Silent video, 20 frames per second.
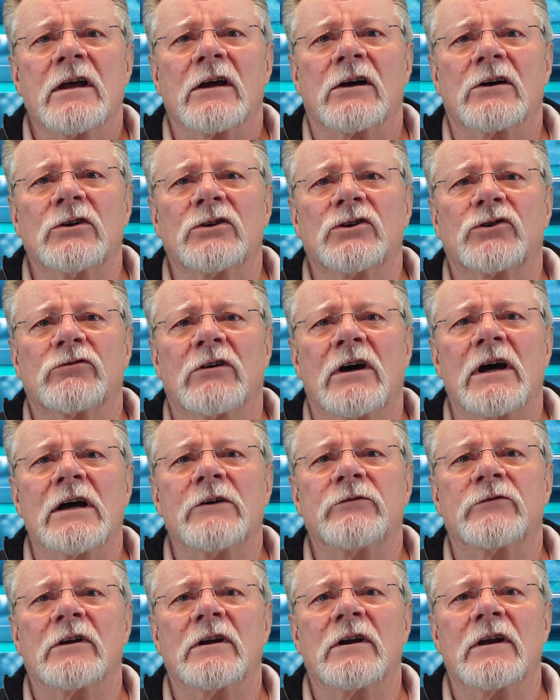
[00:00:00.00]

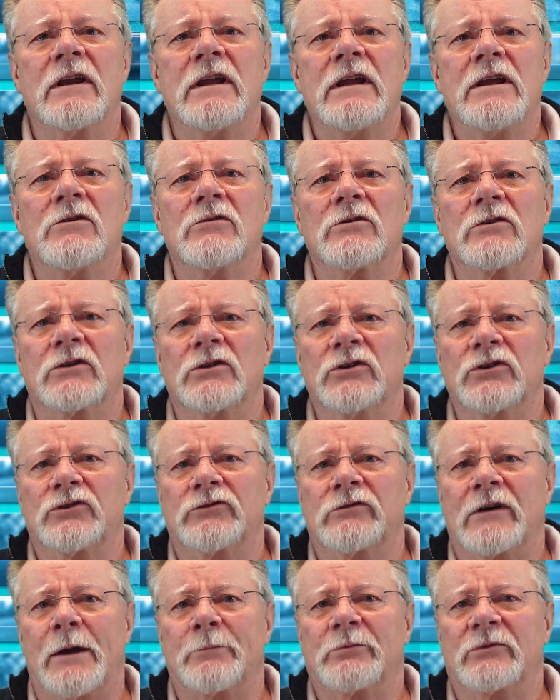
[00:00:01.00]
contrived legal
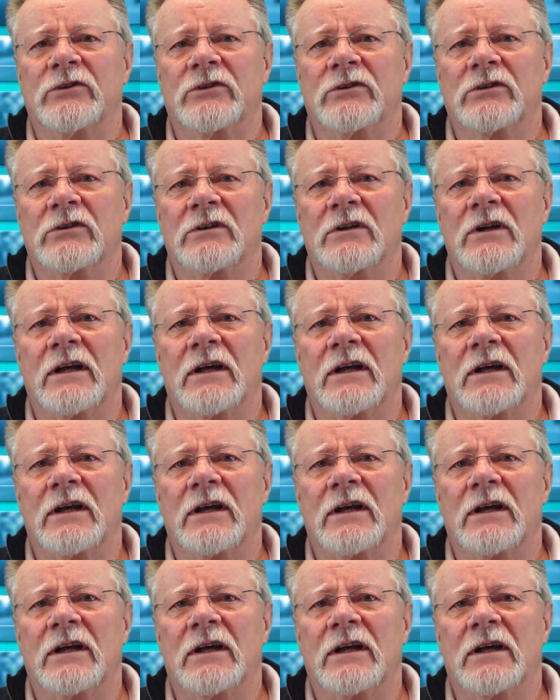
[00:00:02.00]
contraptions